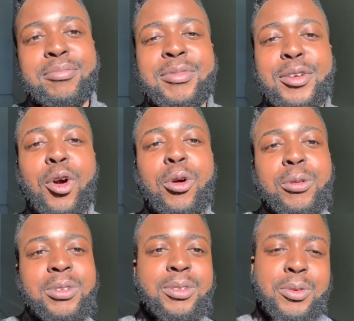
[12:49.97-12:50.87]

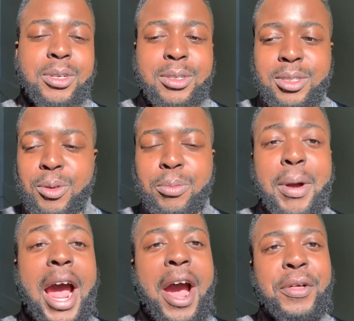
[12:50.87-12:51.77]
goal or the
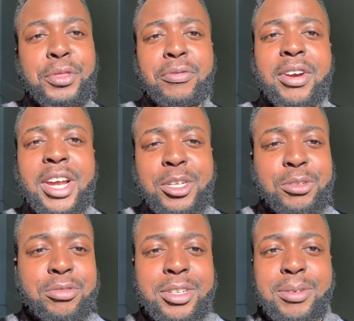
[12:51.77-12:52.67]
path to financial
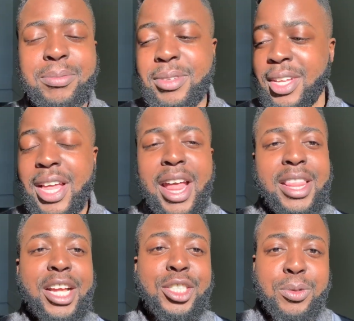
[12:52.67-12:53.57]
freedom
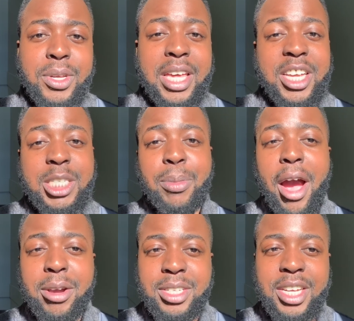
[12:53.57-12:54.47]
that you can
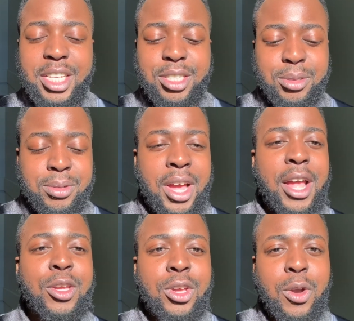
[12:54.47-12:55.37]
aspire to get to
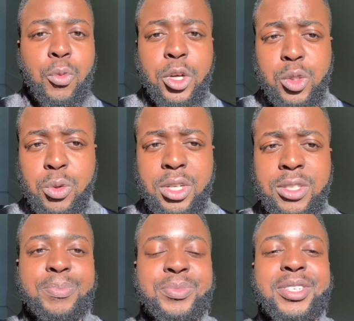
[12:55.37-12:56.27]
and you can work towards.
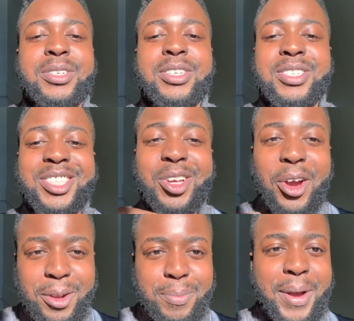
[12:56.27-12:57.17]
The
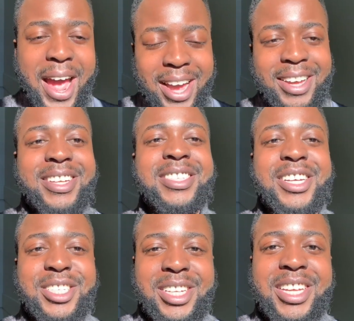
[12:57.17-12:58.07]
starter pack
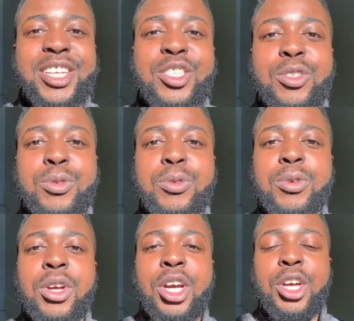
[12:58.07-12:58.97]
essentially is
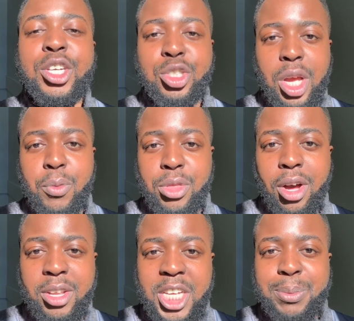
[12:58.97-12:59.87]
to start with
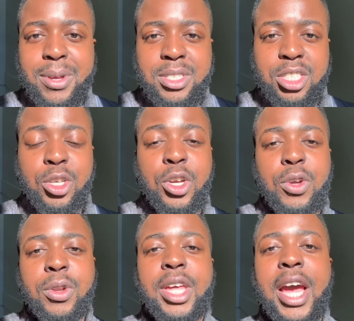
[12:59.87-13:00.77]
all the expenses you
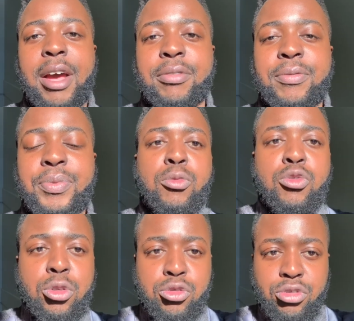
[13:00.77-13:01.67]
currently have,
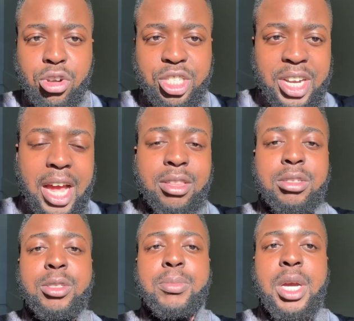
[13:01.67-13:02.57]
crush that to
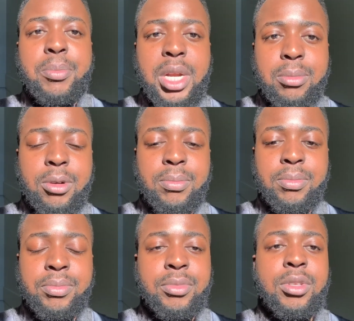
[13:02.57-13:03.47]
the bare minimum,
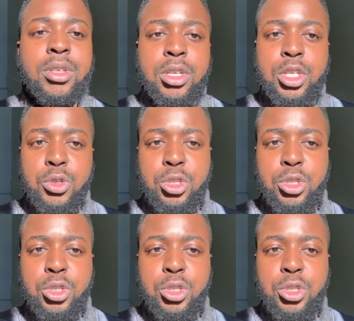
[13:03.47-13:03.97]
use